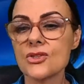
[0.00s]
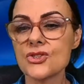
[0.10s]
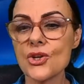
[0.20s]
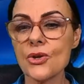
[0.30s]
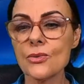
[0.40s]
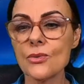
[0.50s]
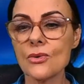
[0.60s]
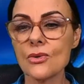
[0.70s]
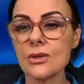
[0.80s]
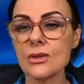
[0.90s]
So
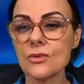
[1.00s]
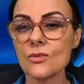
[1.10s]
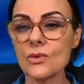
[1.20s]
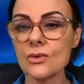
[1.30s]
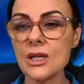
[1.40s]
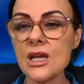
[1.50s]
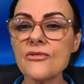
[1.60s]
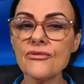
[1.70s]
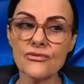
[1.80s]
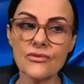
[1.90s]

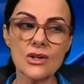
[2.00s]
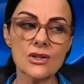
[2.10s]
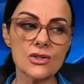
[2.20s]
if